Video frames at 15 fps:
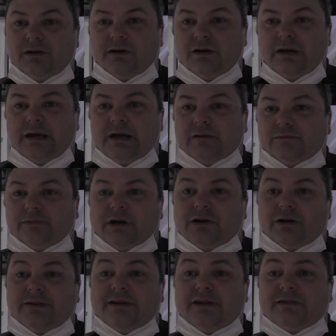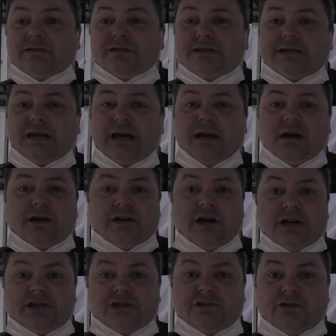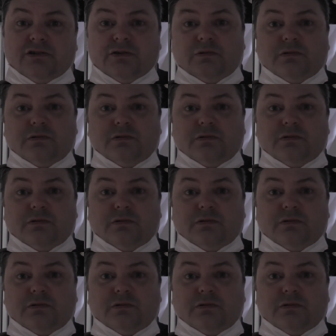Yeah, I got nothing else to say. I just do.